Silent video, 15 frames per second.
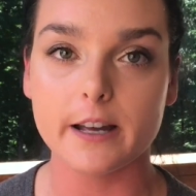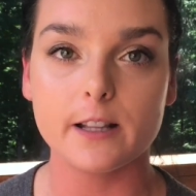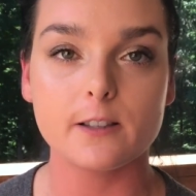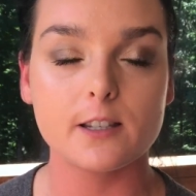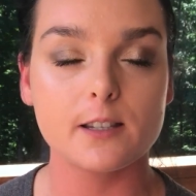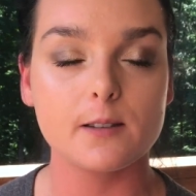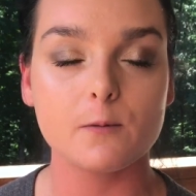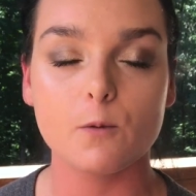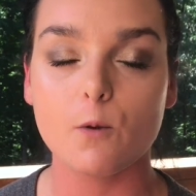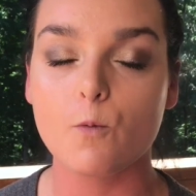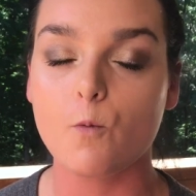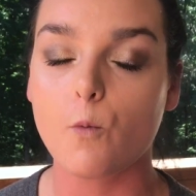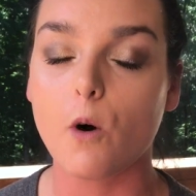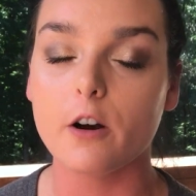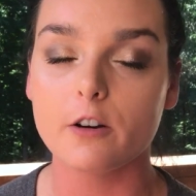It's
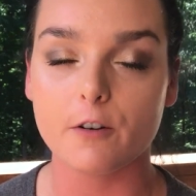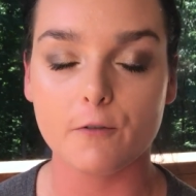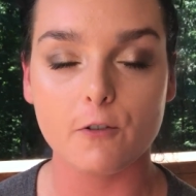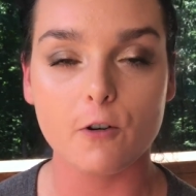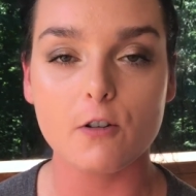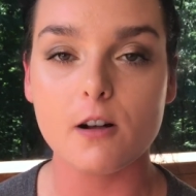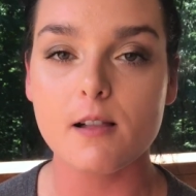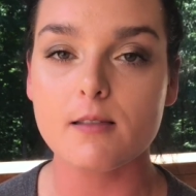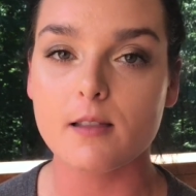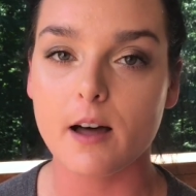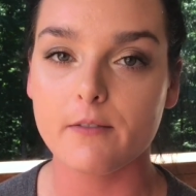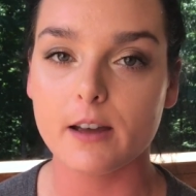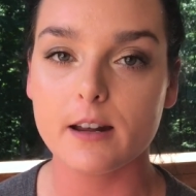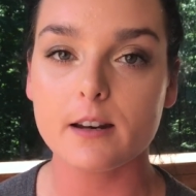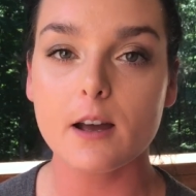wonderful.
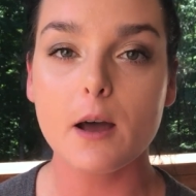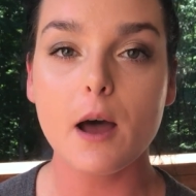Love it.